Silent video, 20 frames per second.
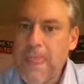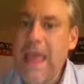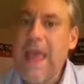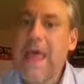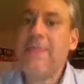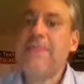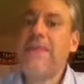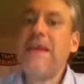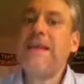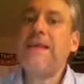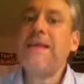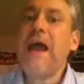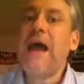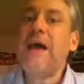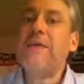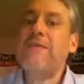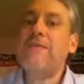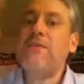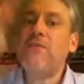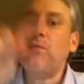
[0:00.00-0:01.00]
and then
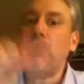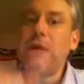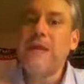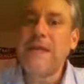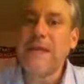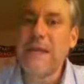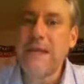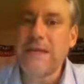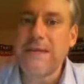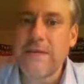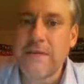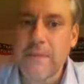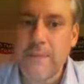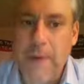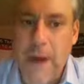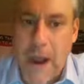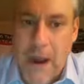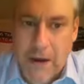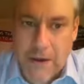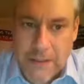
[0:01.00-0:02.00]
gather the wheat into the
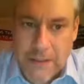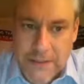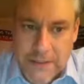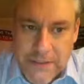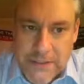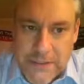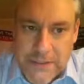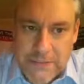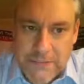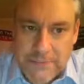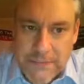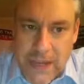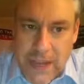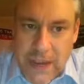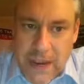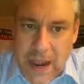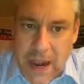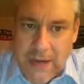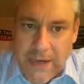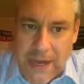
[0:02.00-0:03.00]
barns.
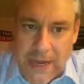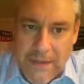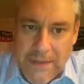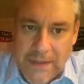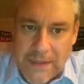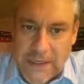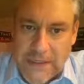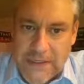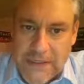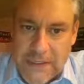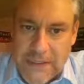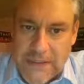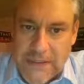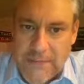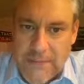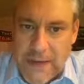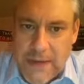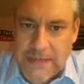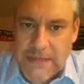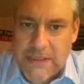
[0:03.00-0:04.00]
Again, the
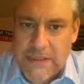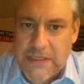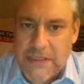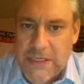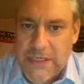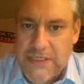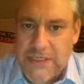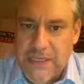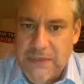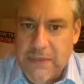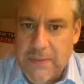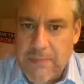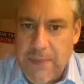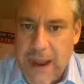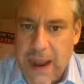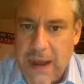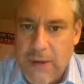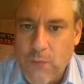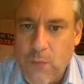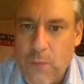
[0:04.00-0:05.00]
consistent message is that the
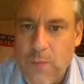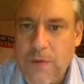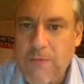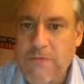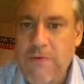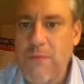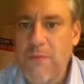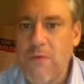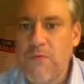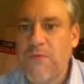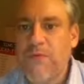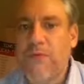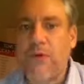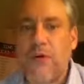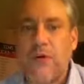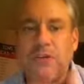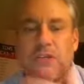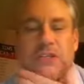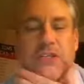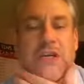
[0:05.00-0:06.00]
bad will be removed
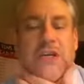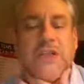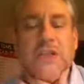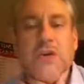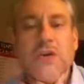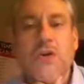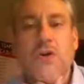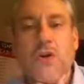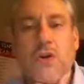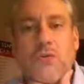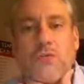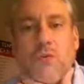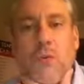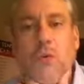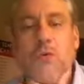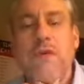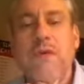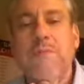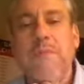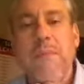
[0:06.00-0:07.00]
first and the good
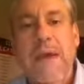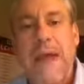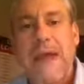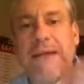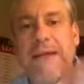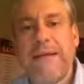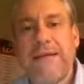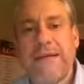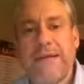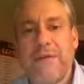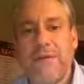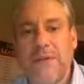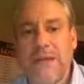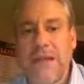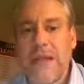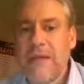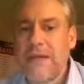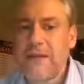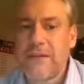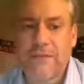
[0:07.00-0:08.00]
will remain until
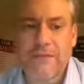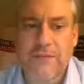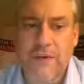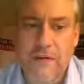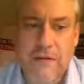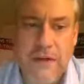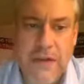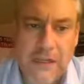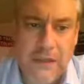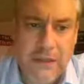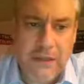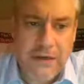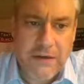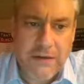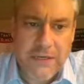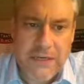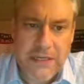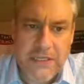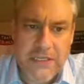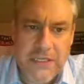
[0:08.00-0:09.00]
the end. It's very clear
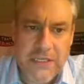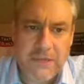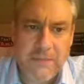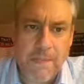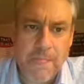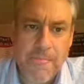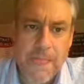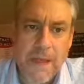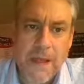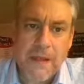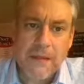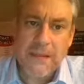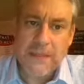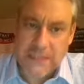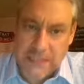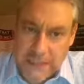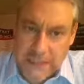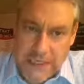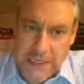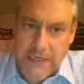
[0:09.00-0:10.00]
teaching.
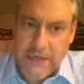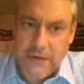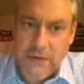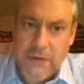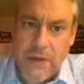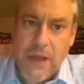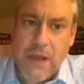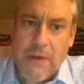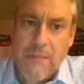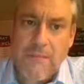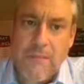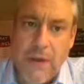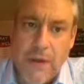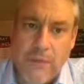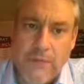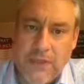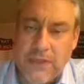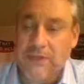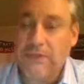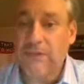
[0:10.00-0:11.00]
Let's continue.
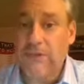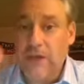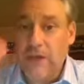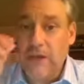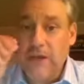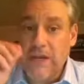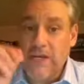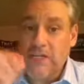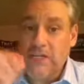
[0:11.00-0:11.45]
Uh, this is going to